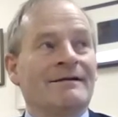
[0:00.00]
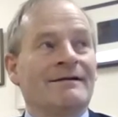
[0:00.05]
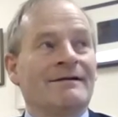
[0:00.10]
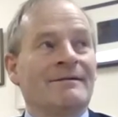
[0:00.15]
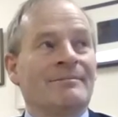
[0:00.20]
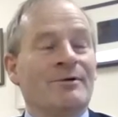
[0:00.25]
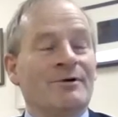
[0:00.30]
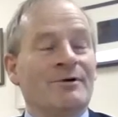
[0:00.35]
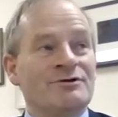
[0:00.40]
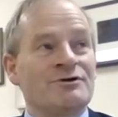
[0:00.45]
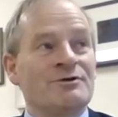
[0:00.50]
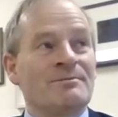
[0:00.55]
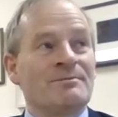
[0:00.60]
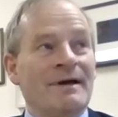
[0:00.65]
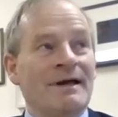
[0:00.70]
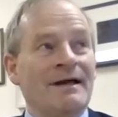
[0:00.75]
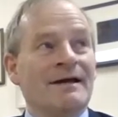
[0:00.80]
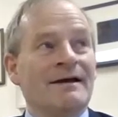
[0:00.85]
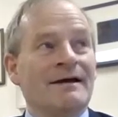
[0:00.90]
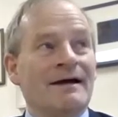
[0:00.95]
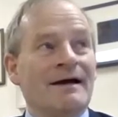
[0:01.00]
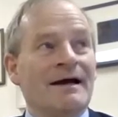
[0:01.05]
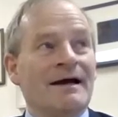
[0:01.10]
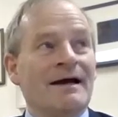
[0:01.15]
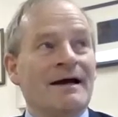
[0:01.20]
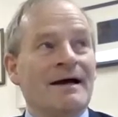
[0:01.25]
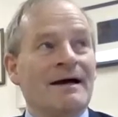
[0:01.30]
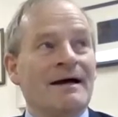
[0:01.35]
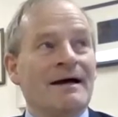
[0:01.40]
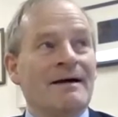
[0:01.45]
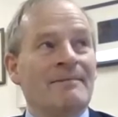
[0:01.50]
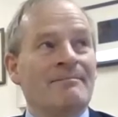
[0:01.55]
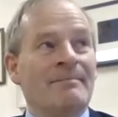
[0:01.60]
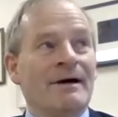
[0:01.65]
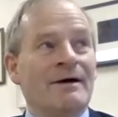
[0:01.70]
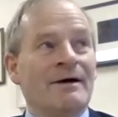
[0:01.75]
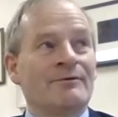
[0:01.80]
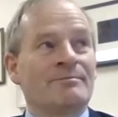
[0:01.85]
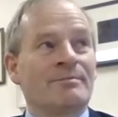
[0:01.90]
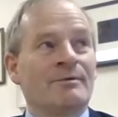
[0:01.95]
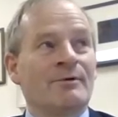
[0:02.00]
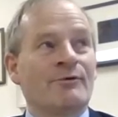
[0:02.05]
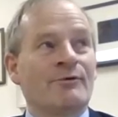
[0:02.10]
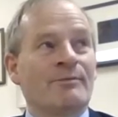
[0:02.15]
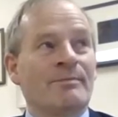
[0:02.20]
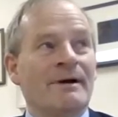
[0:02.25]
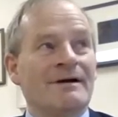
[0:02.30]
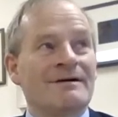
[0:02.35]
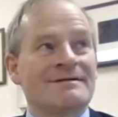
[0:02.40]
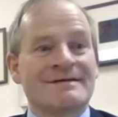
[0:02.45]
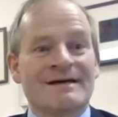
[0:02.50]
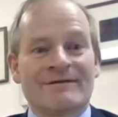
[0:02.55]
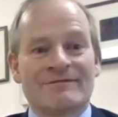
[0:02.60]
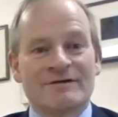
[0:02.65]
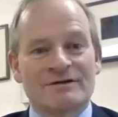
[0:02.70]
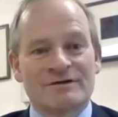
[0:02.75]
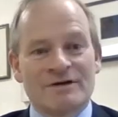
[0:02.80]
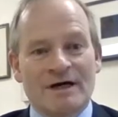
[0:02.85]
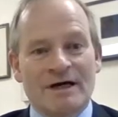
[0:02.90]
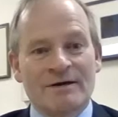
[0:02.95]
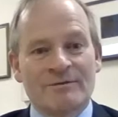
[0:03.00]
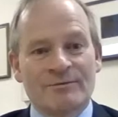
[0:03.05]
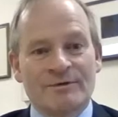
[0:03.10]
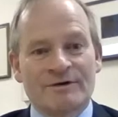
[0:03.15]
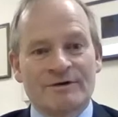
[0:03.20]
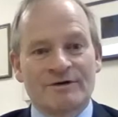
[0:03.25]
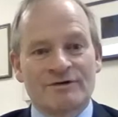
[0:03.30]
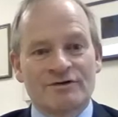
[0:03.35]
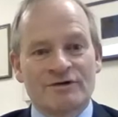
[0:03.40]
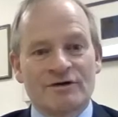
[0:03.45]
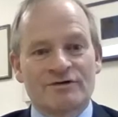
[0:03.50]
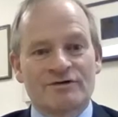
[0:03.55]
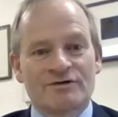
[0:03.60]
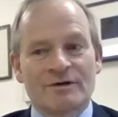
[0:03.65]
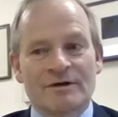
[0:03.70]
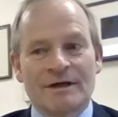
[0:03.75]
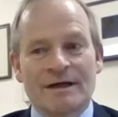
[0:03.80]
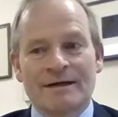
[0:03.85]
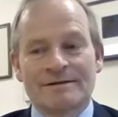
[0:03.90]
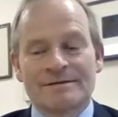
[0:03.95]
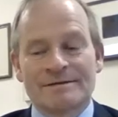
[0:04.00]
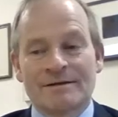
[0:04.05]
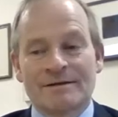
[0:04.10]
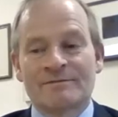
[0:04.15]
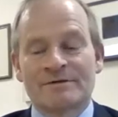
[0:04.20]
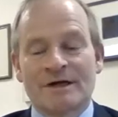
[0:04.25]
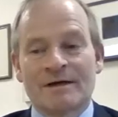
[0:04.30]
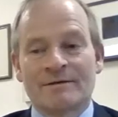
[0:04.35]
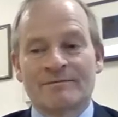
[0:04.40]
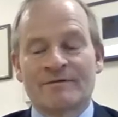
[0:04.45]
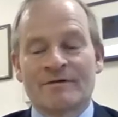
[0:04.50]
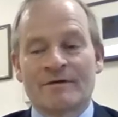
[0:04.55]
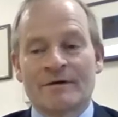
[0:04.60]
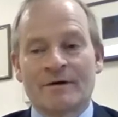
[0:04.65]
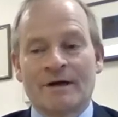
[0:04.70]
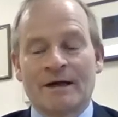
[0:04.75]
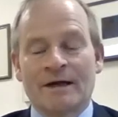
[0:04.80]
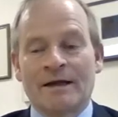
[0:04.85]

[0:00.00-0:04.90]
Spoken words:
the point you make about both parents having time with their children, and sometimes,